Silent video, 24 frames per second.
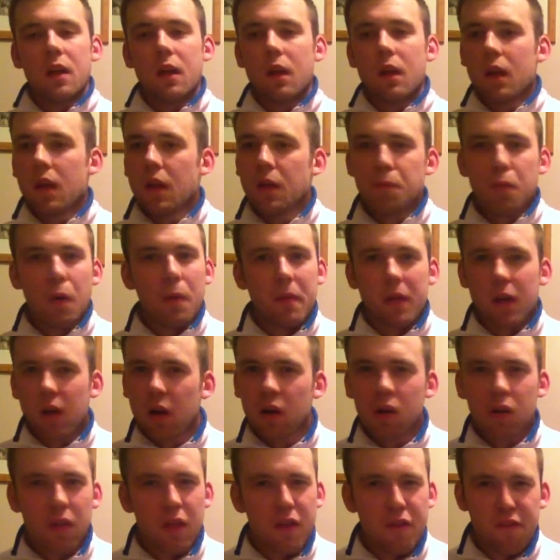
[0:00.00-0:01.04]
he's probably got
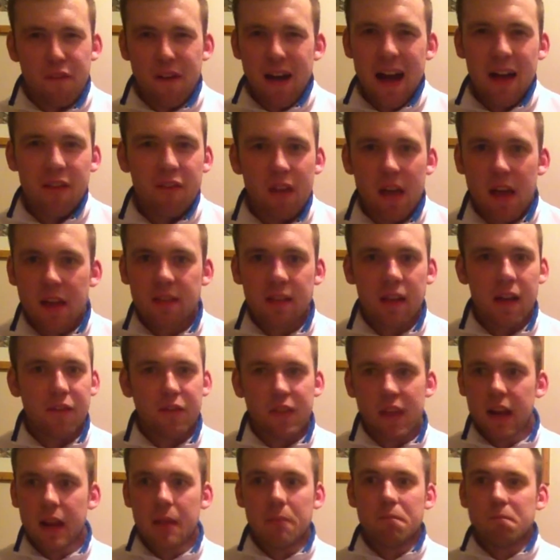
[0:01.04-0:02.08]
another 5 years left
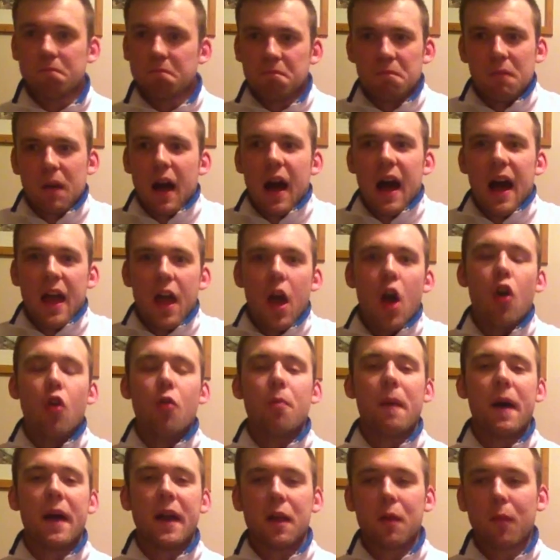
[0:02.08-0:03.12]
in him, I hope
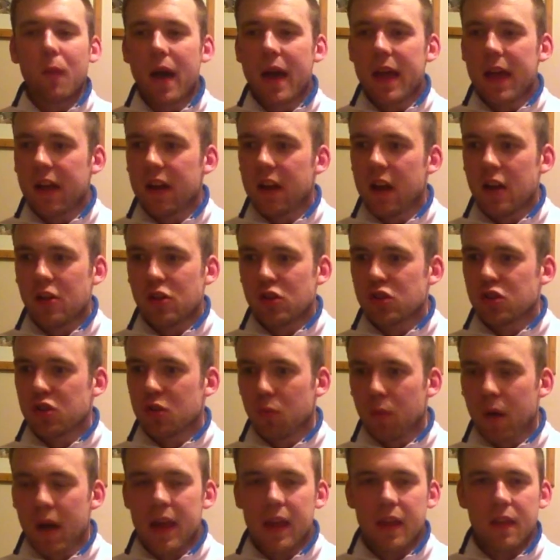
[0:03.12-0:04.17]
anyway, and just
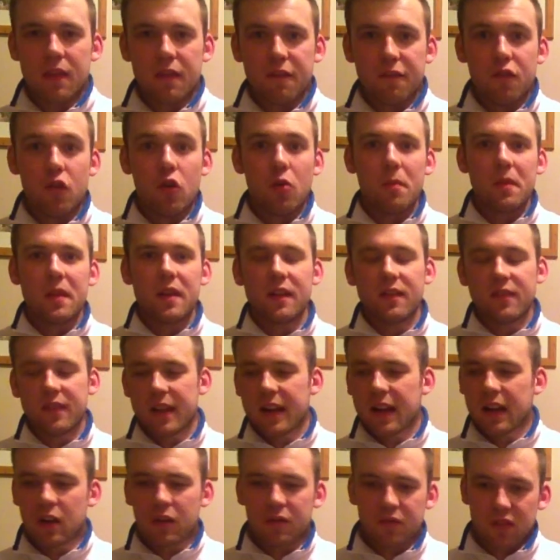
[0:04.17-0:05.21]
the form that he's in,
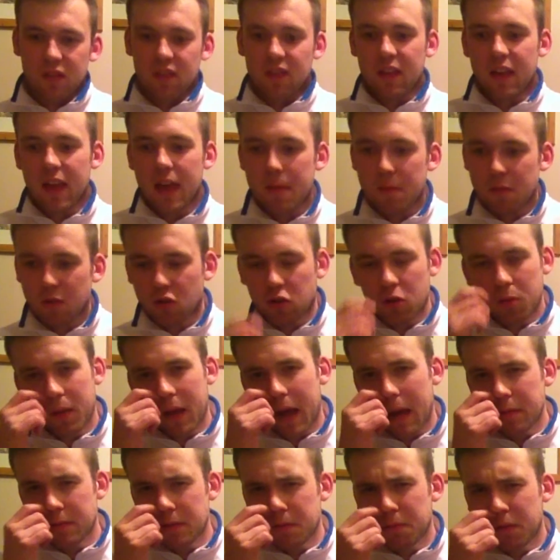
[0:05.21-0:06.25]
I'd love to see him as club
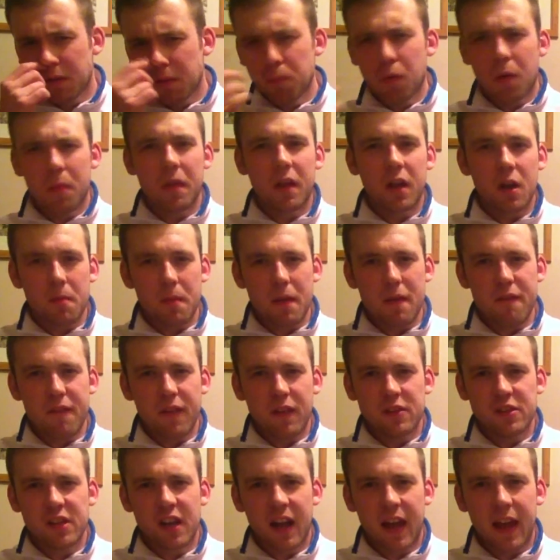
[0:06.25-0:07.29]
captain, but it's probably going to be Phil
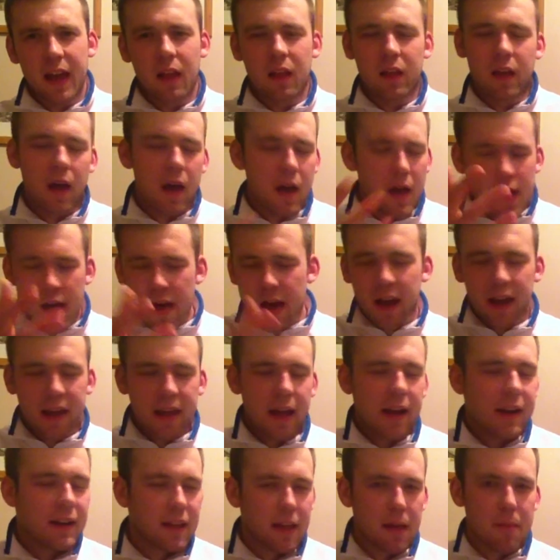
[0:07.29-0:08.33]
Jagielka.
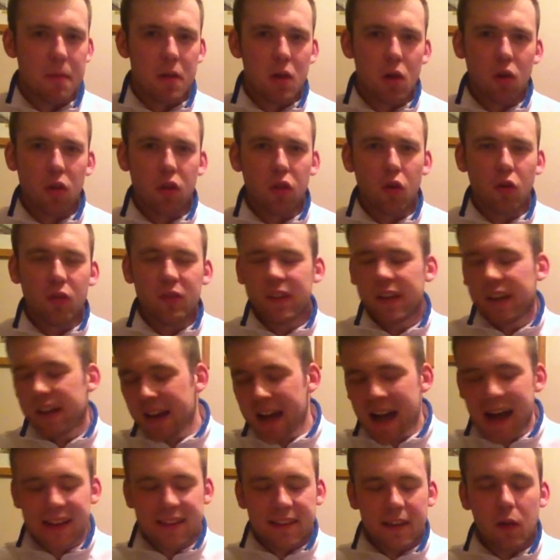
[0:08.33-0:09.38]
Again, give me your thoughts. In an
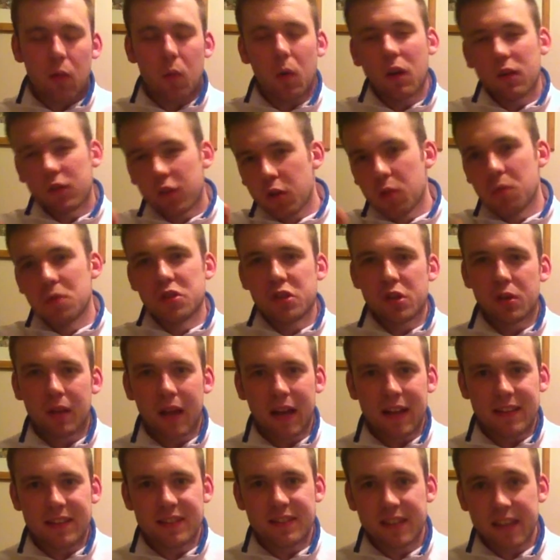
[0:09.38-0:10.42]
ideal world, who would you
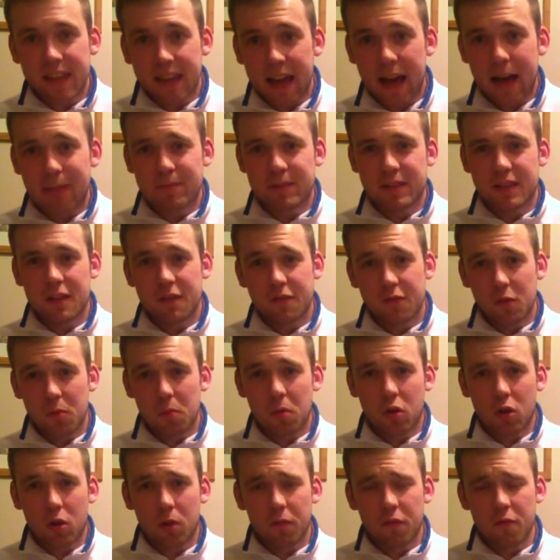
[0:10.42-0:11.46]
like to see captain the
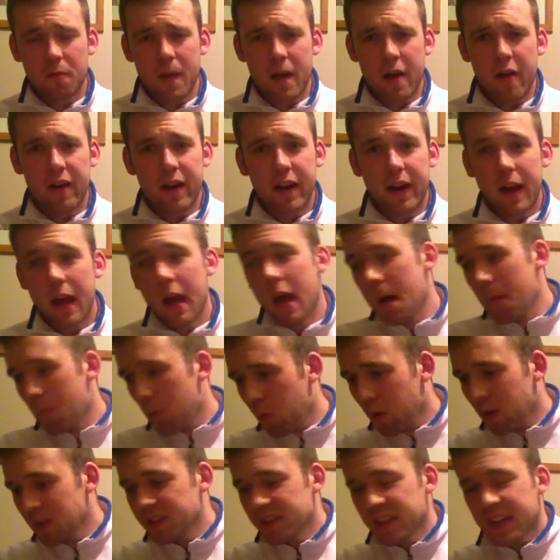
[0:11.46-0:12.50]
football club from here on in? But
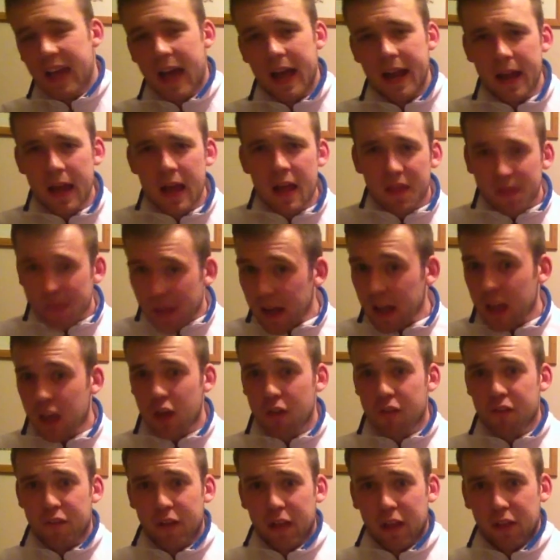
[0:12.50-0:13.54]
once again, thank you,
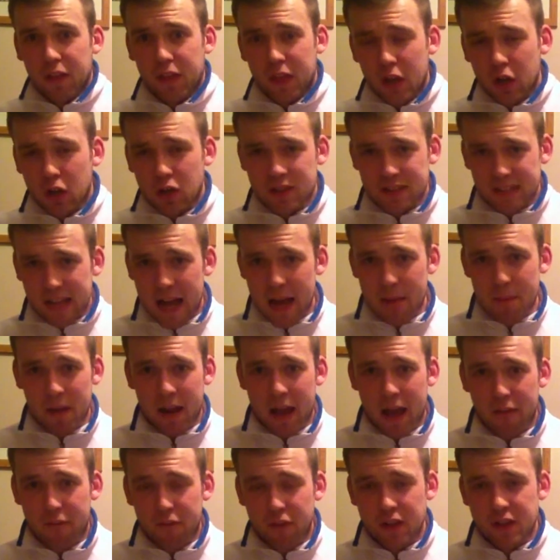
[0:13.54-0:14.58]
Phil, for your time and
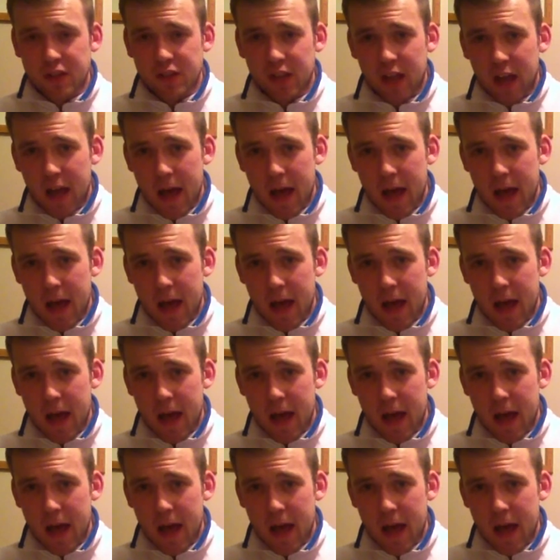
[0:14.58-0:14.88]
effort.